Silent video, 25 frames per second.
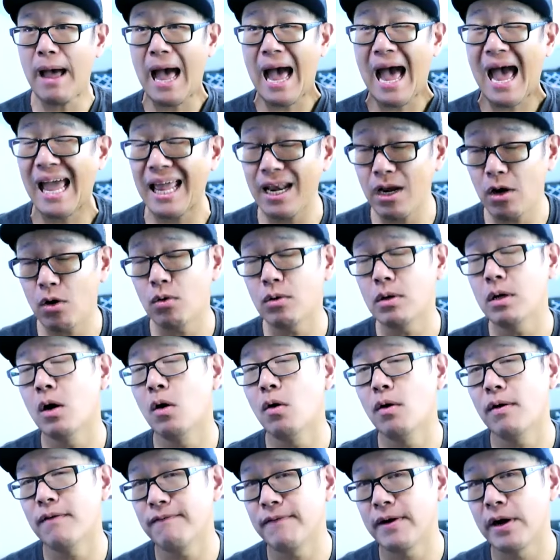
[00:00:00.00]
I don't know
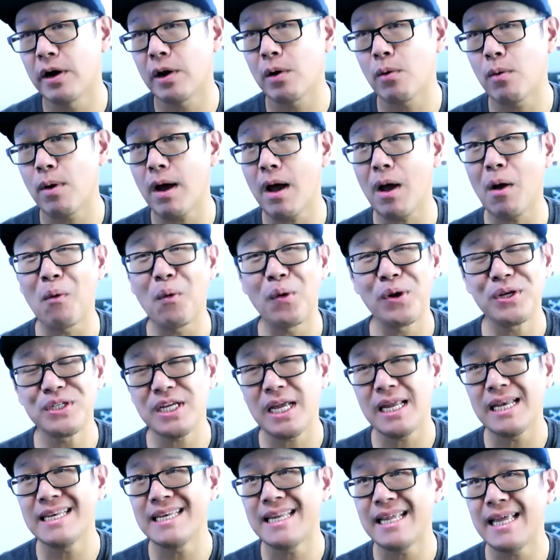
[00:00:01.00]
it very well. I wish
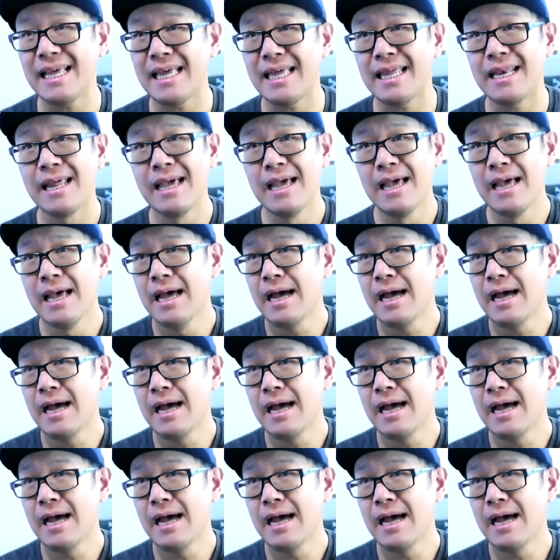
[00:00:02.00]
I did,